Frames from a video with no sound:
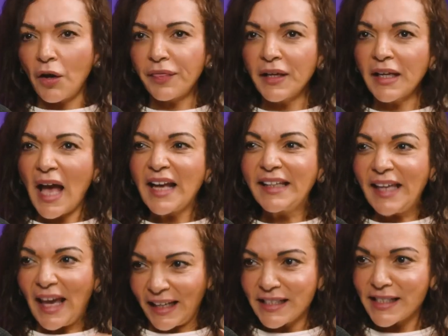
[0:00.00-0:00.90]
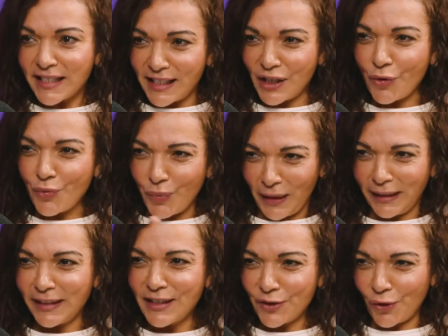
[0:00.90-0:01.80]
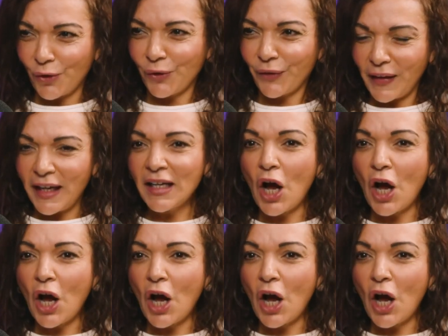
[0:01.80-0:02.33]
think against is a really strong thing.